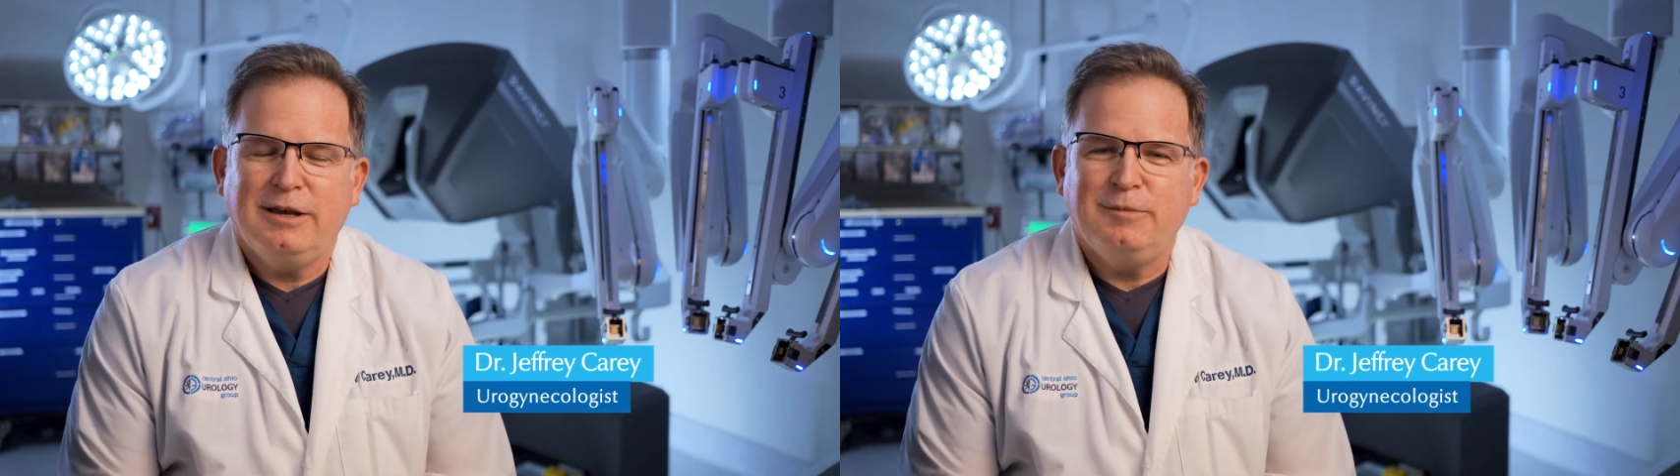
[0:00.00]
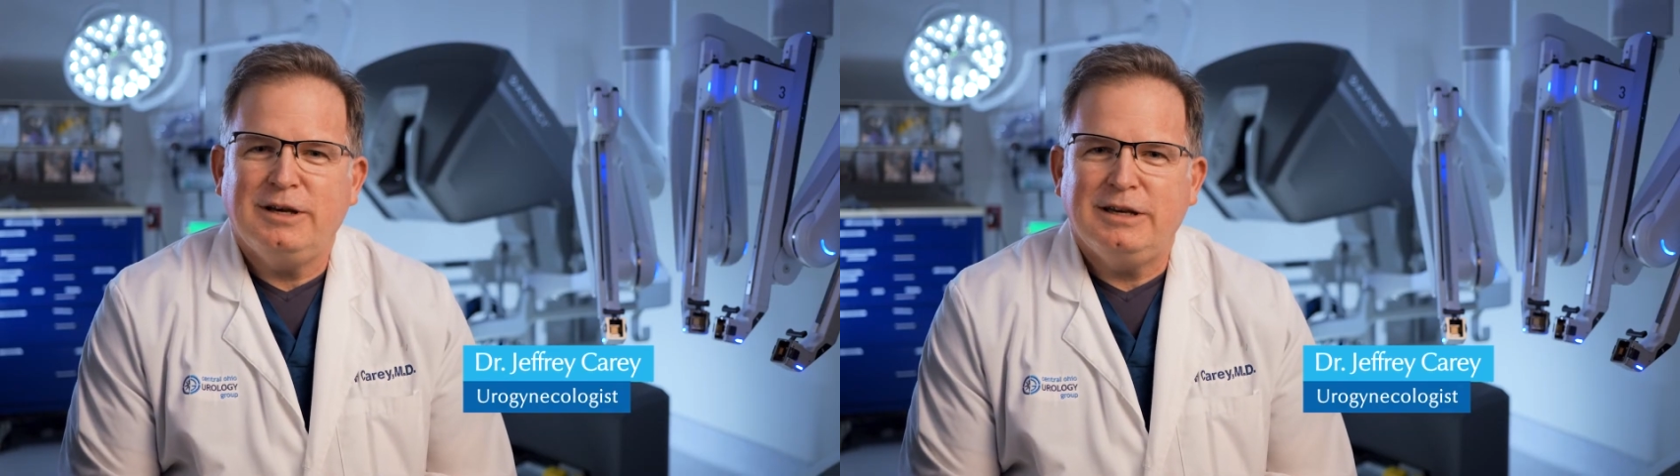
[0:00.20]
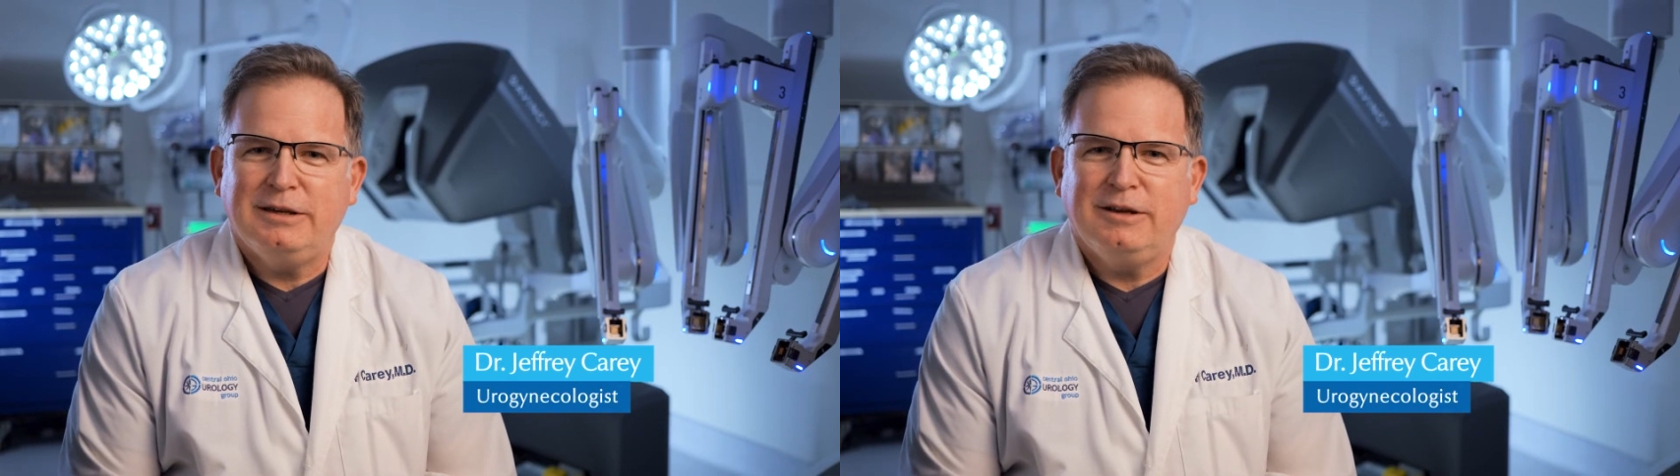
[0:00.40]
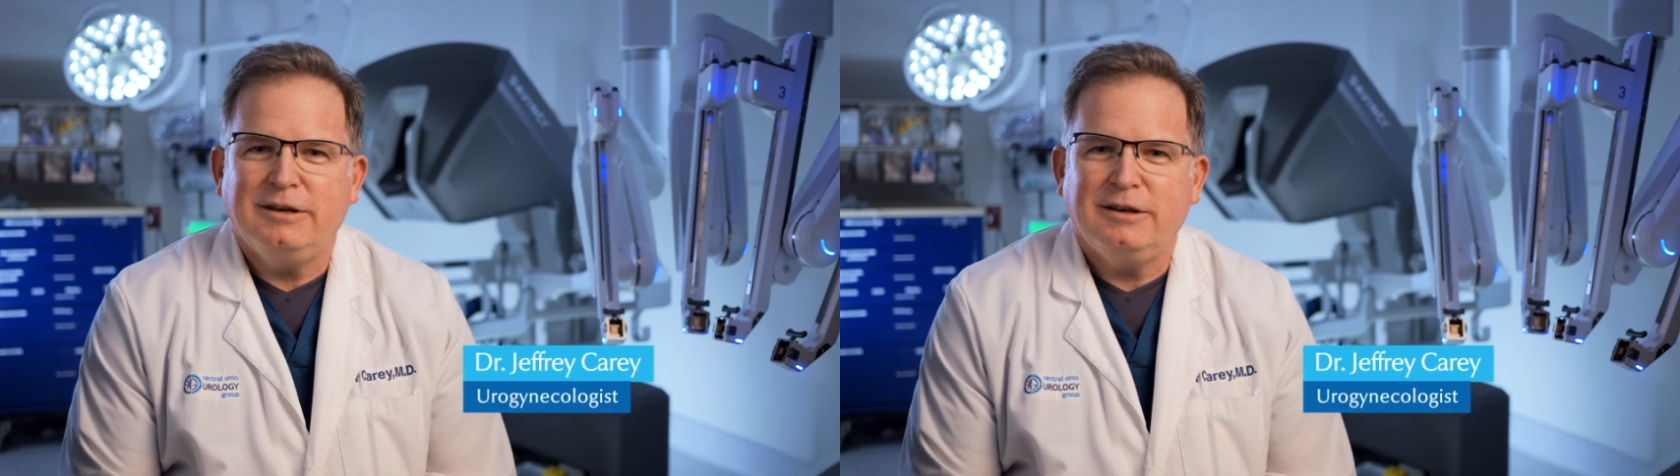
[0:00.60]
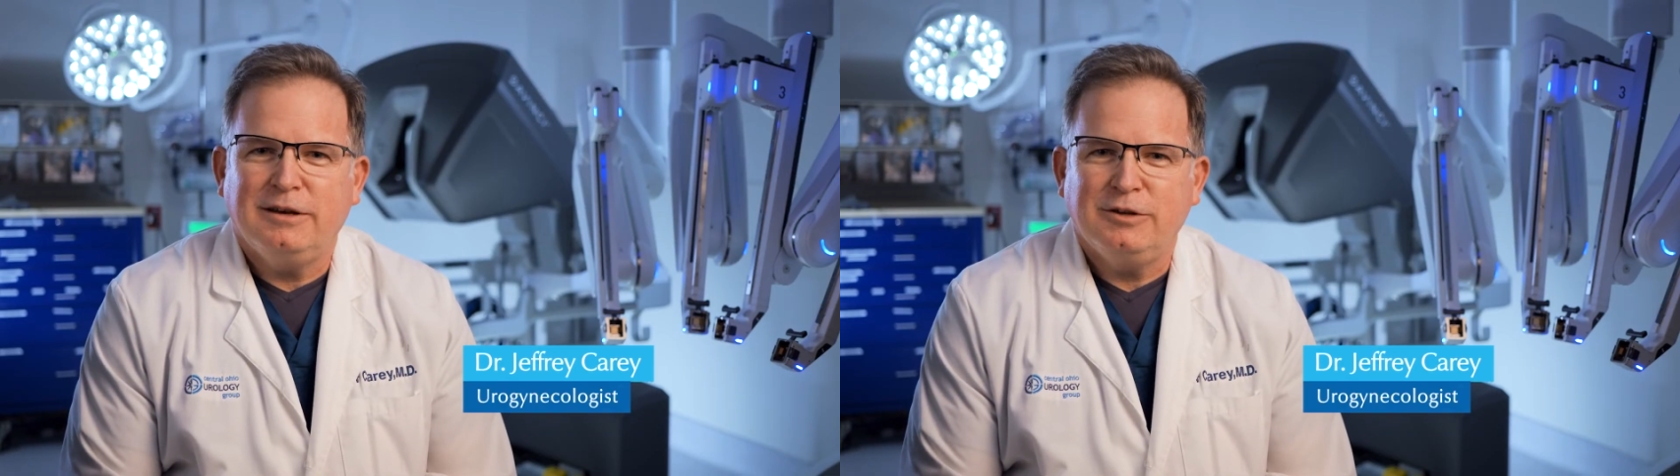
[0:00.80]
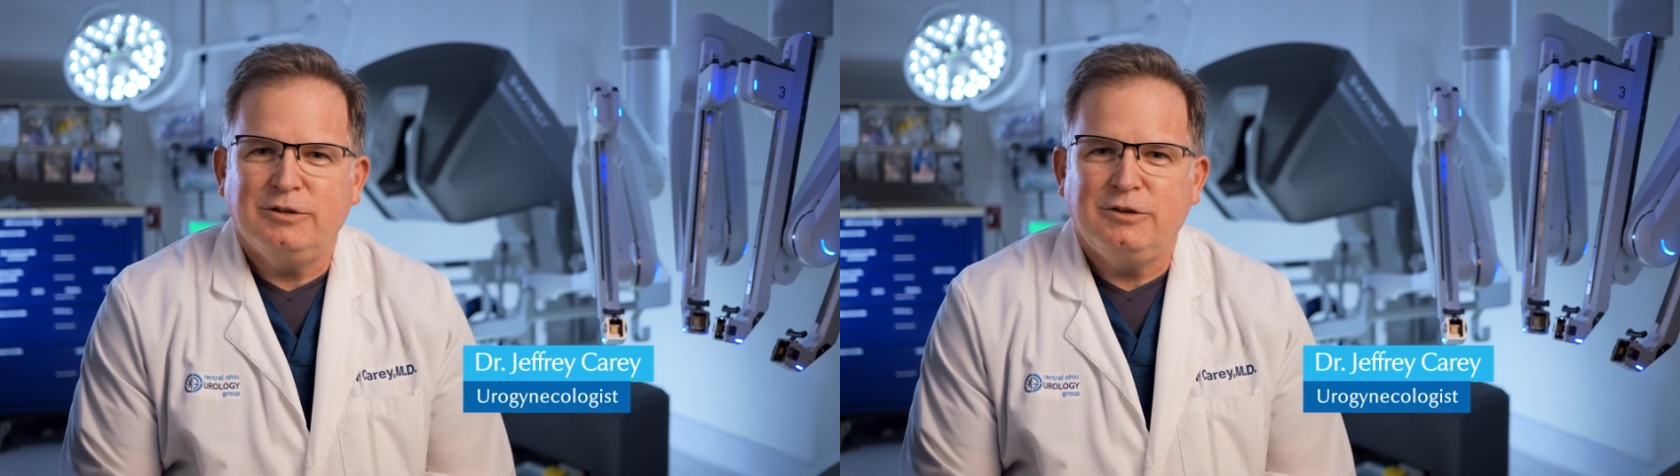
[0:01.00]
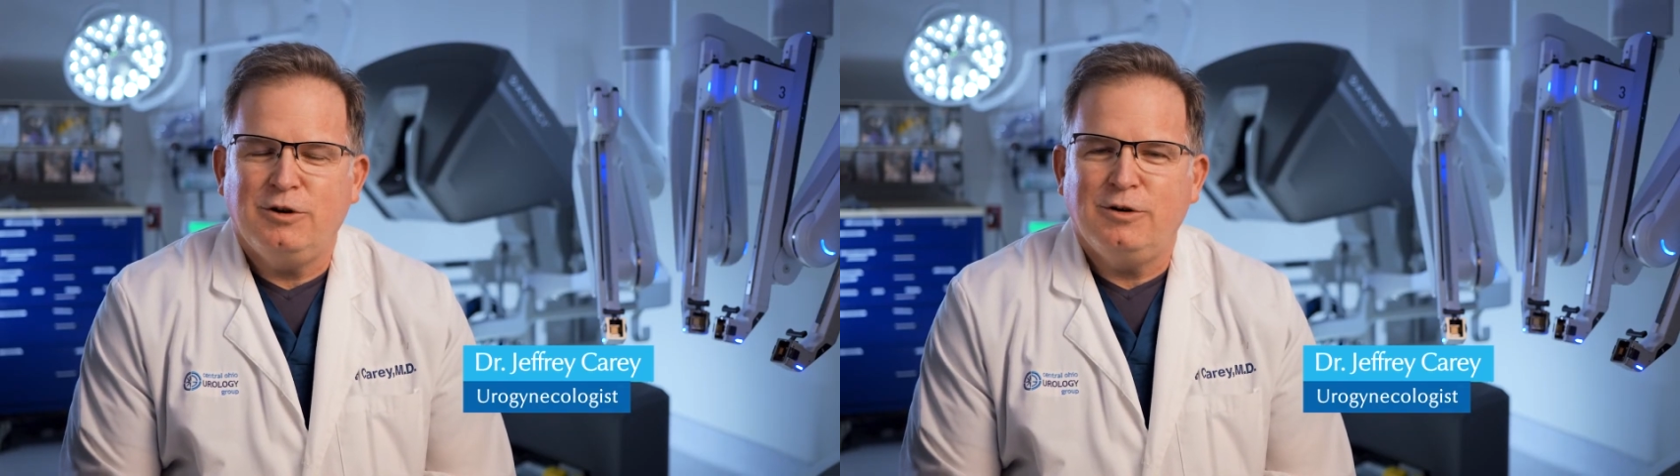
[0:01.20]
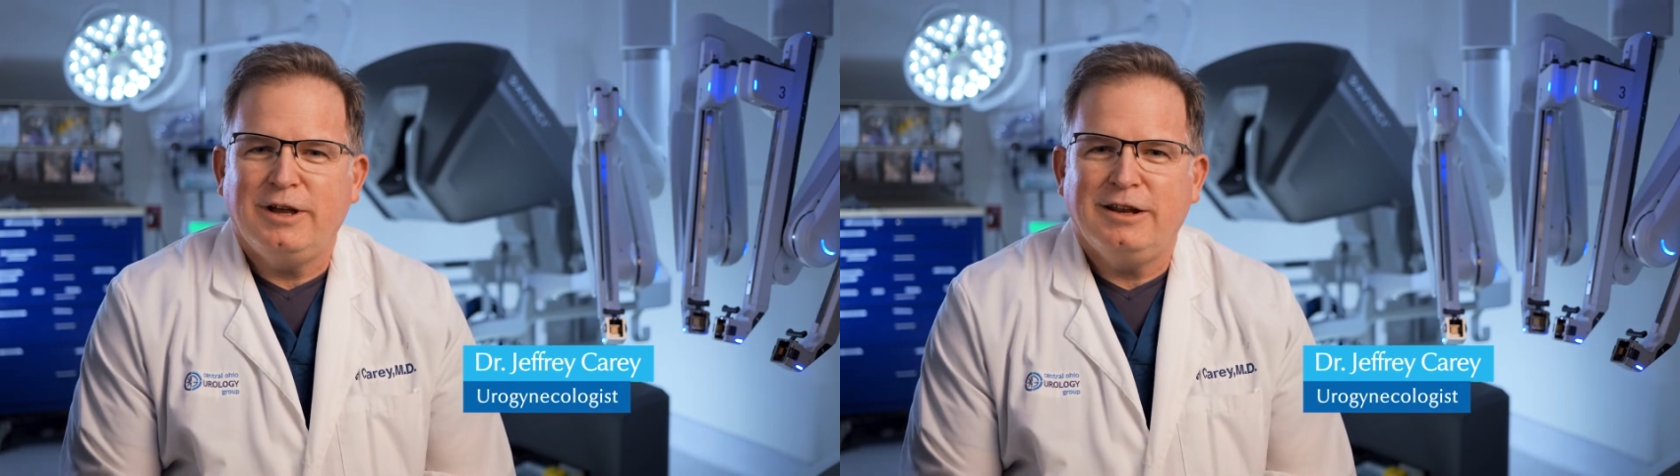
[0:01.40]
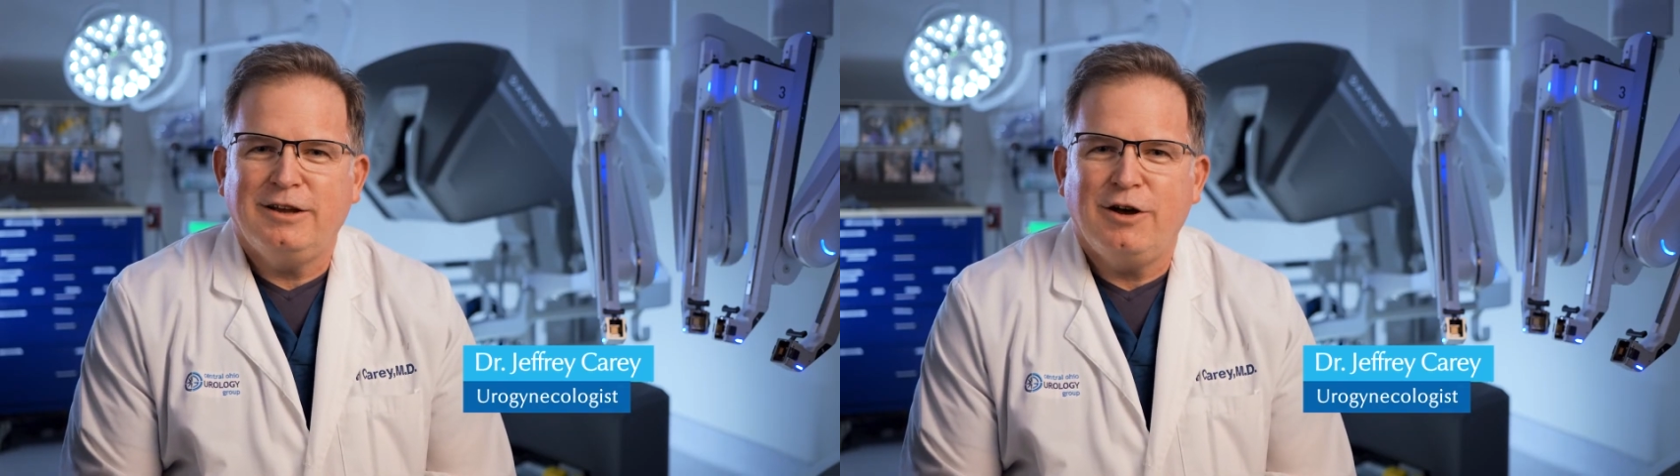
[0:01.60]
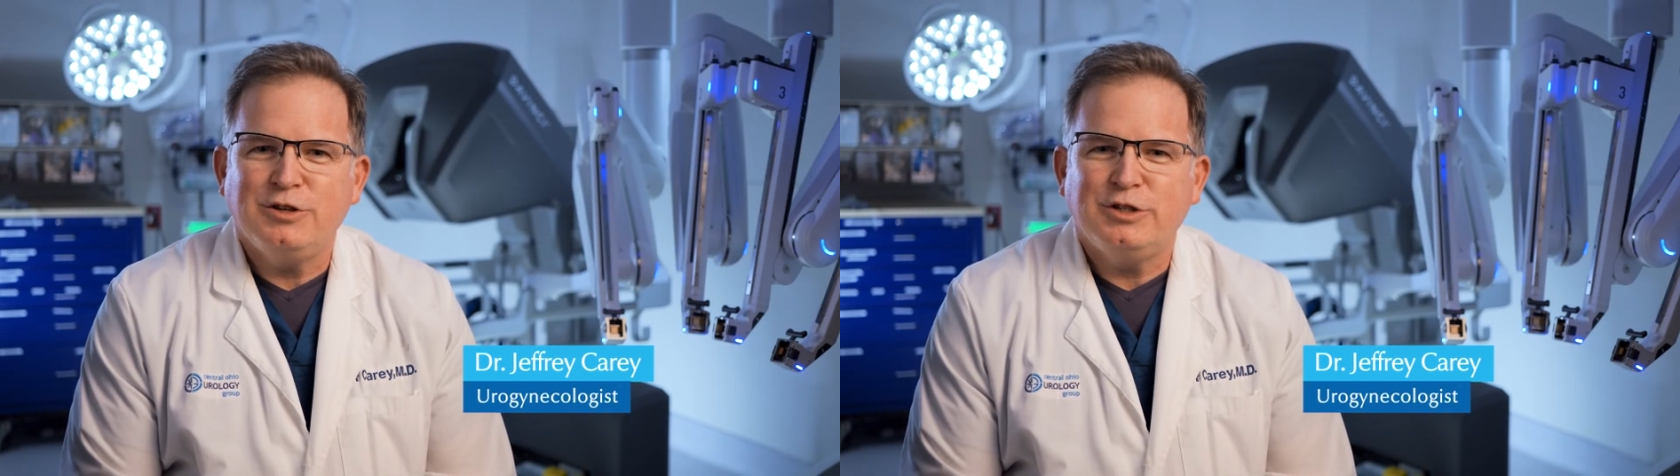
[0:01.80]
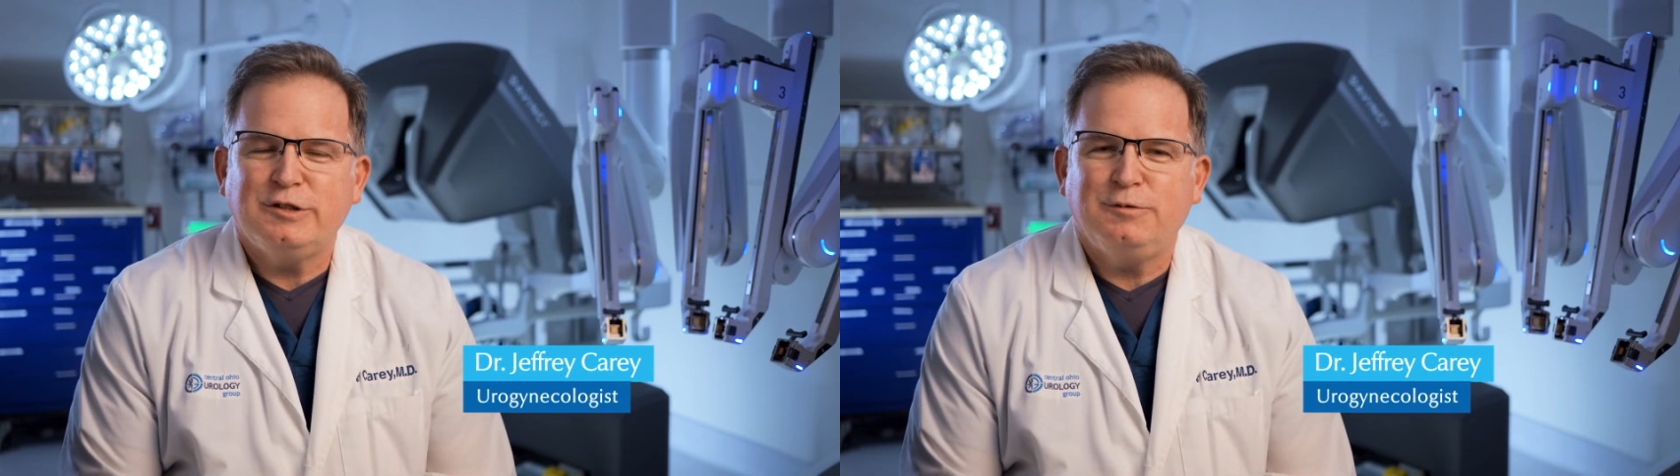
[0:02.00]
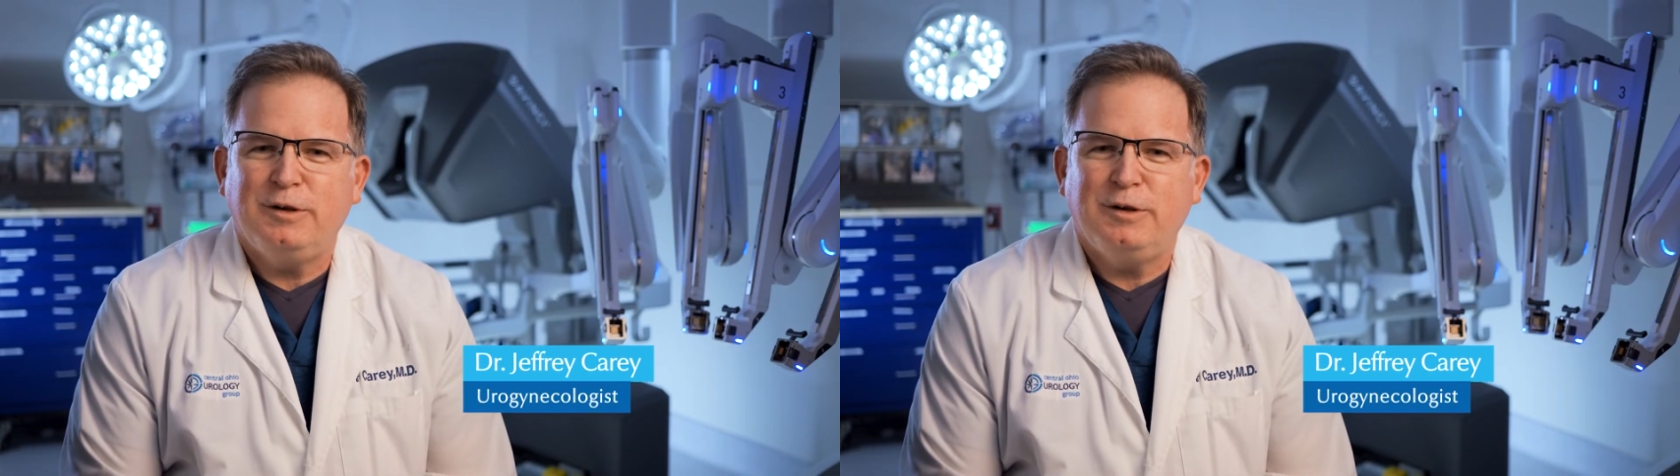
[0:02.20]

I'm a uh, urogynecologist,